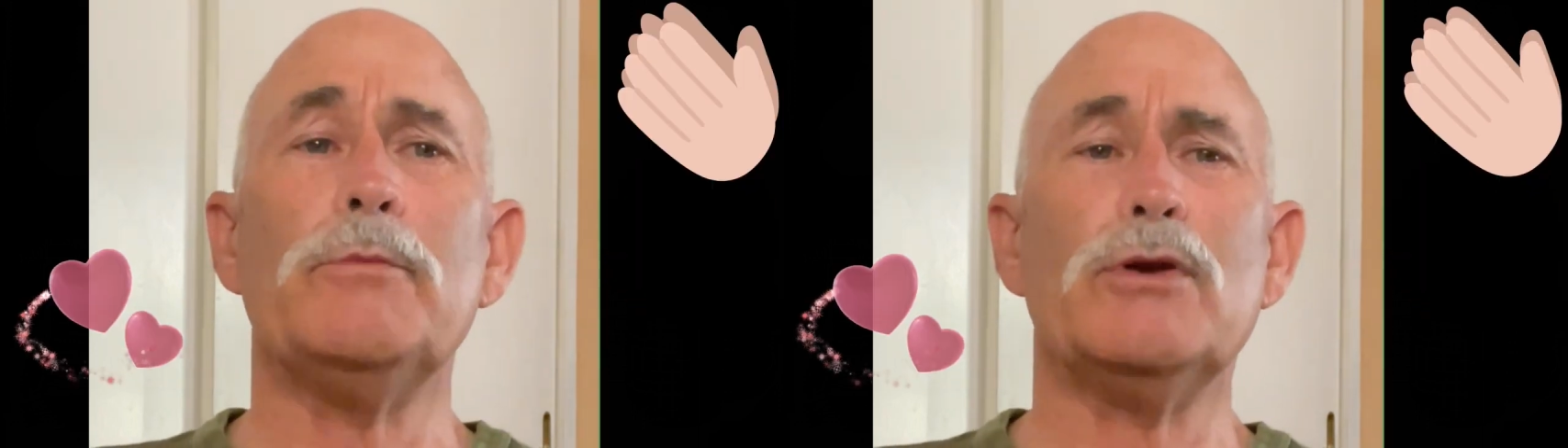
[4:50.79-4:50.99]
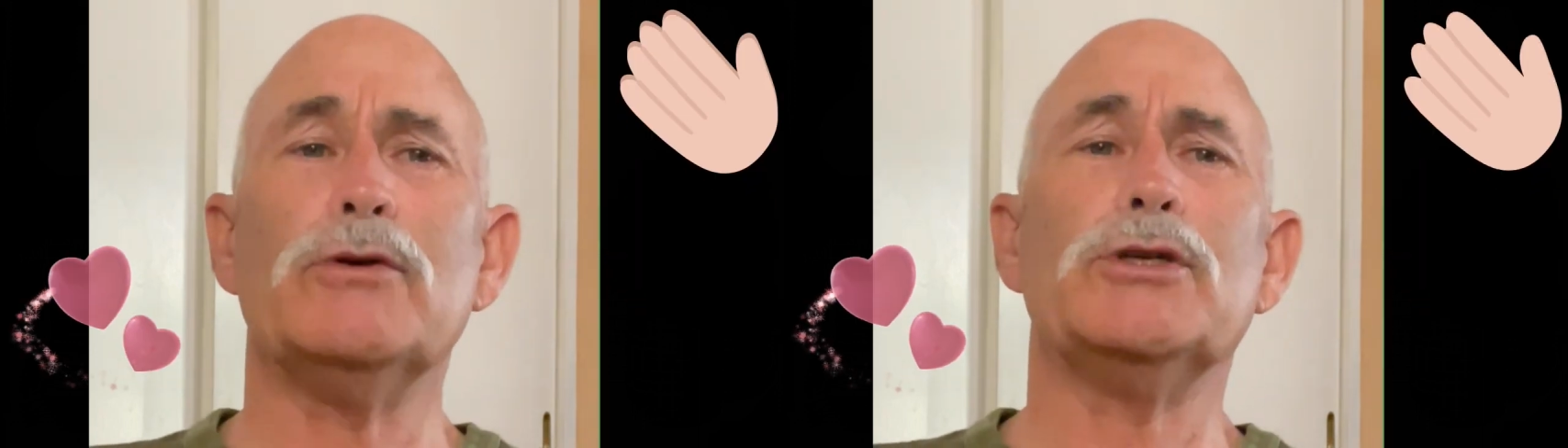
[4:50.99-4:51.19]

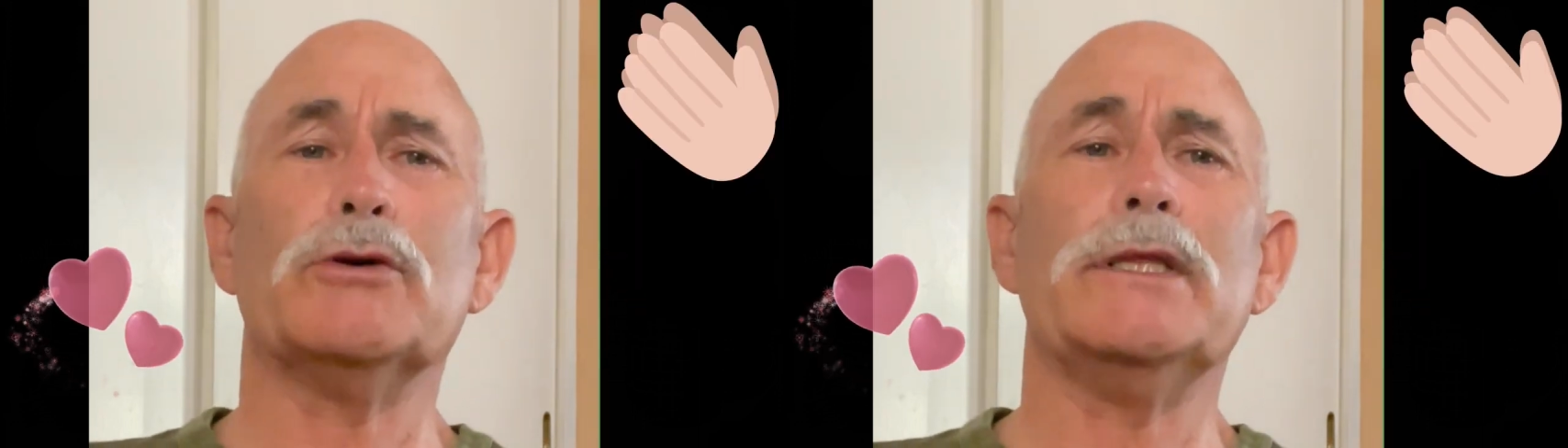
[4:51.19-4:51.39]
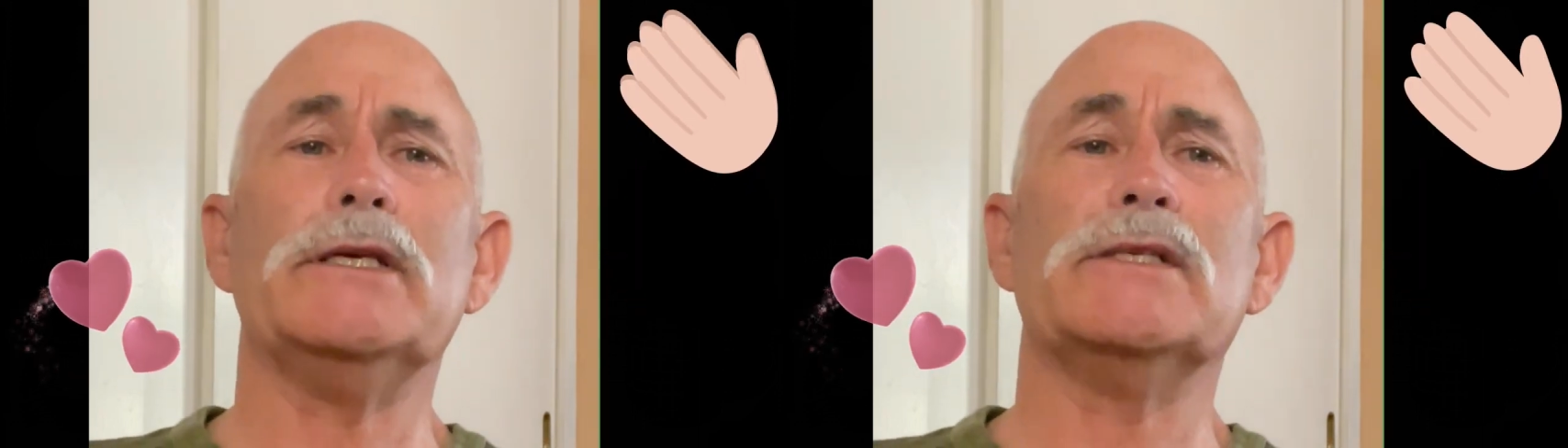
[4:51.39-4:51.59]
you
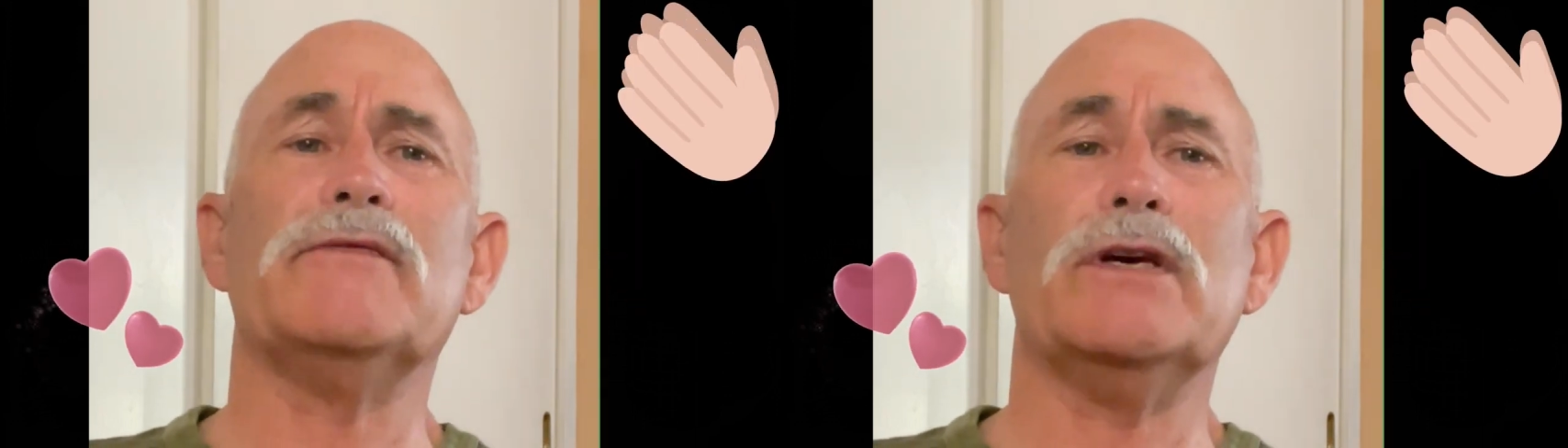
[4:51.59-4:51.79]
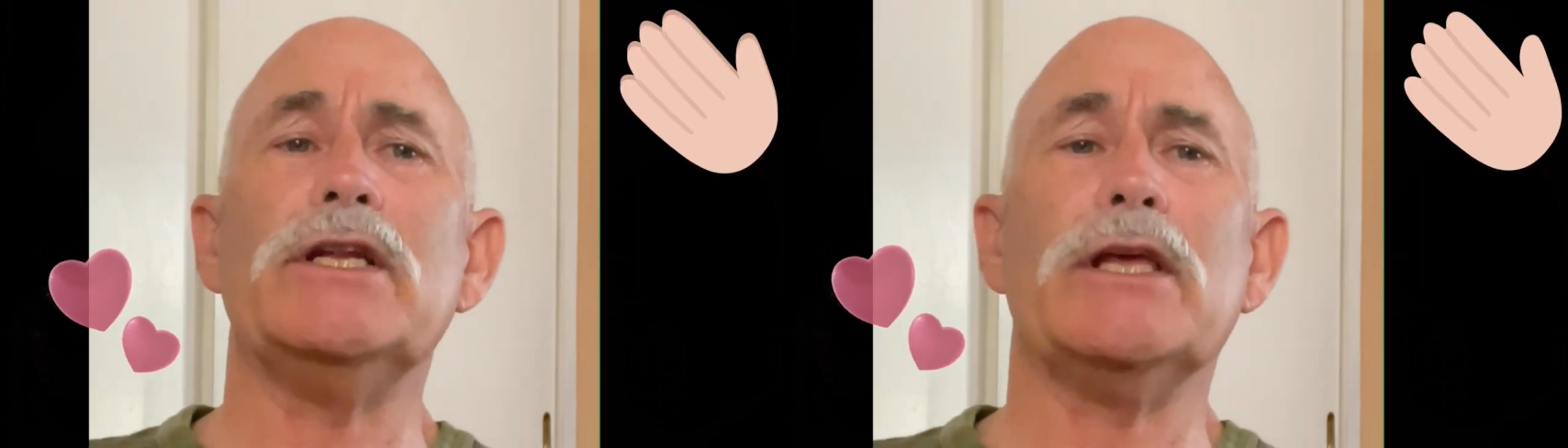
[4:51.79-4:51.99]
enjoyed this
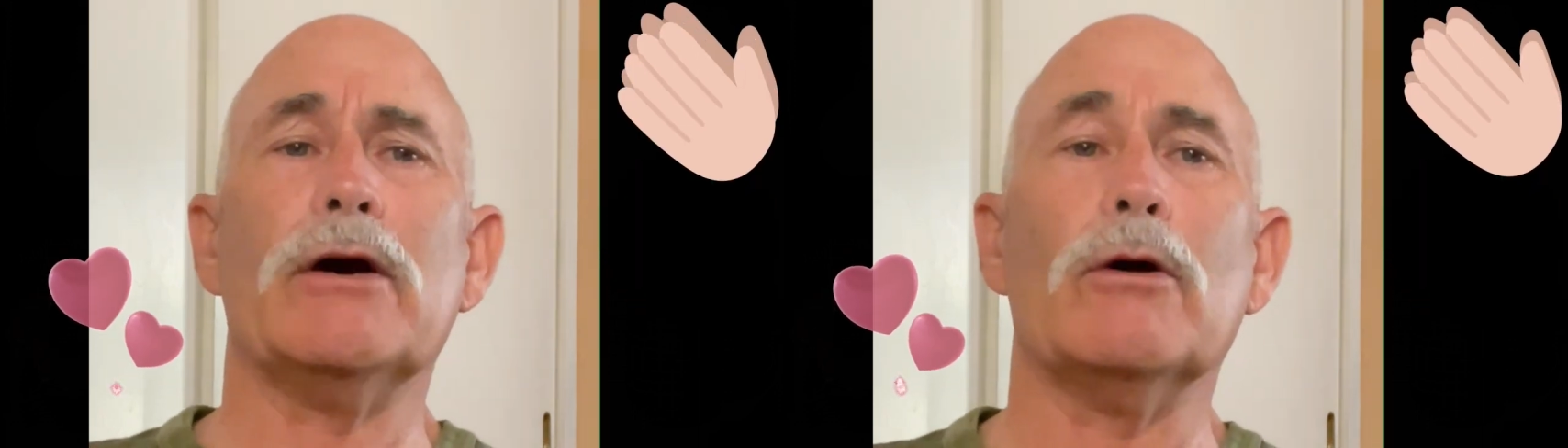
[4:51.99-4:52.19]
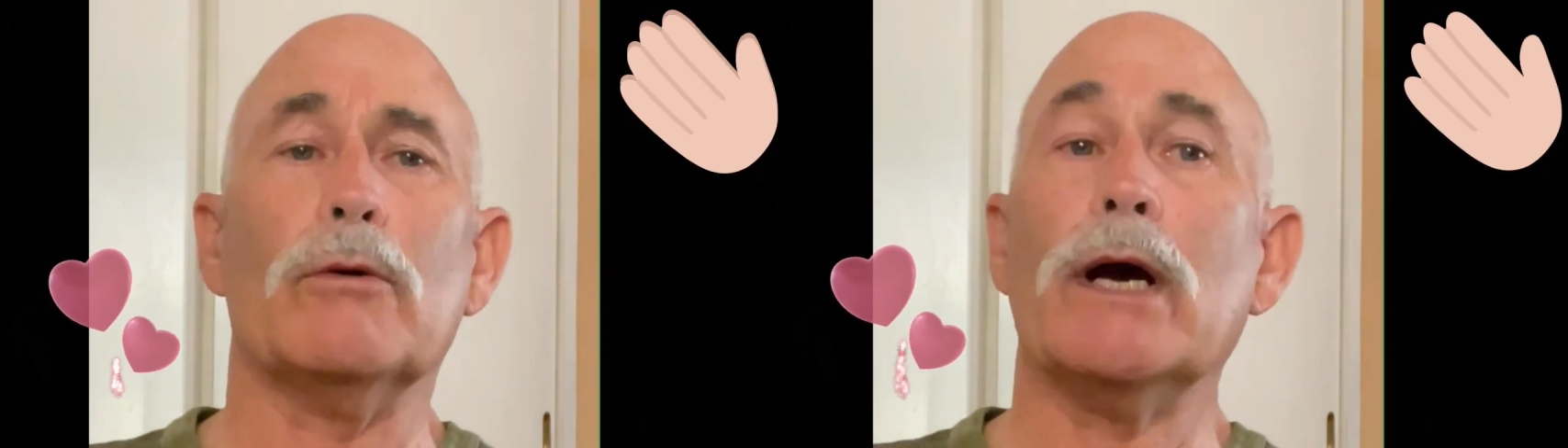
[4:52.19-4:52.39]

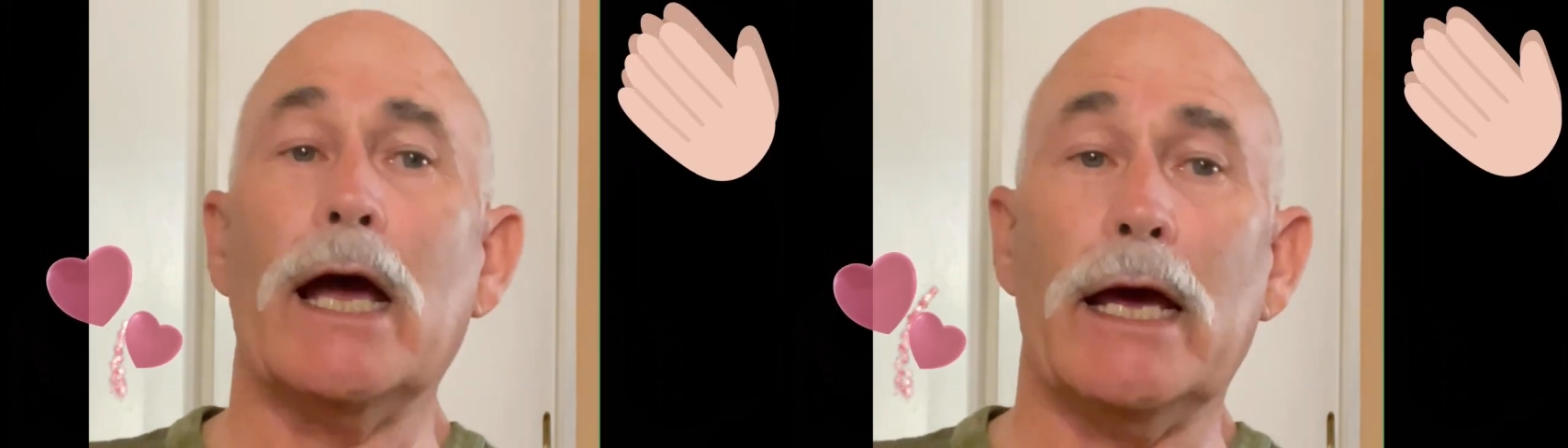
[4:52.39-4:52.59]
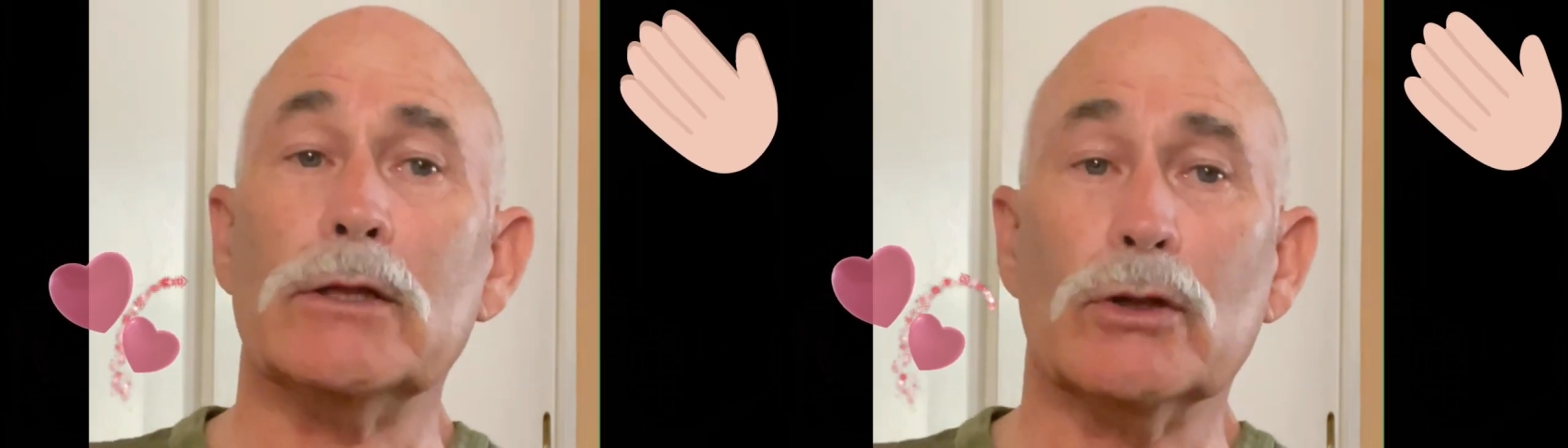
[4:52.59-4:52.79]
video
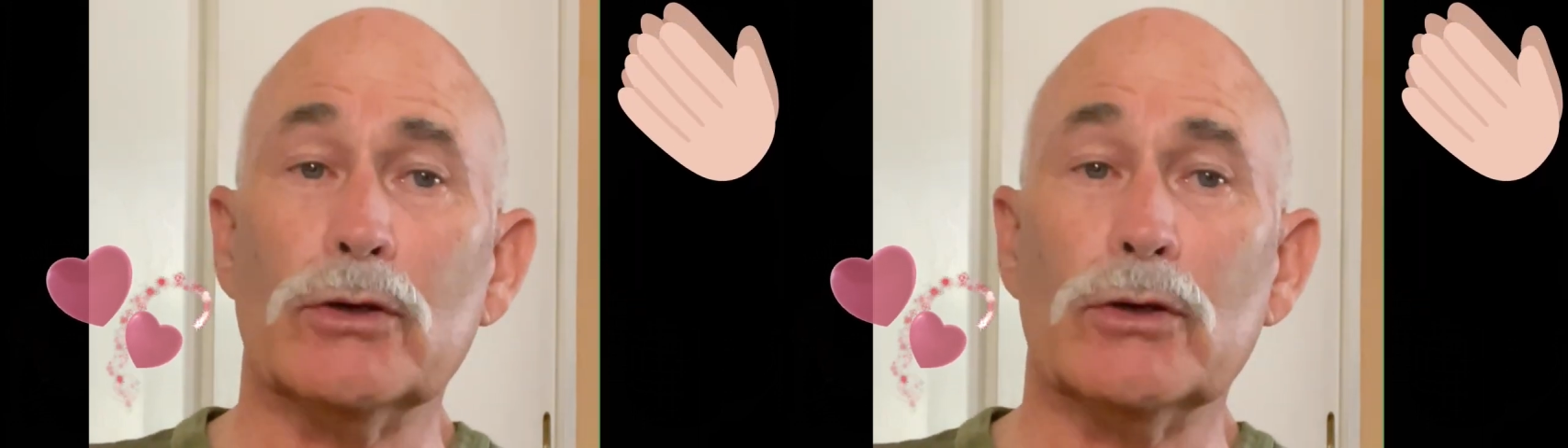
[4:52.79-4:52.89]
and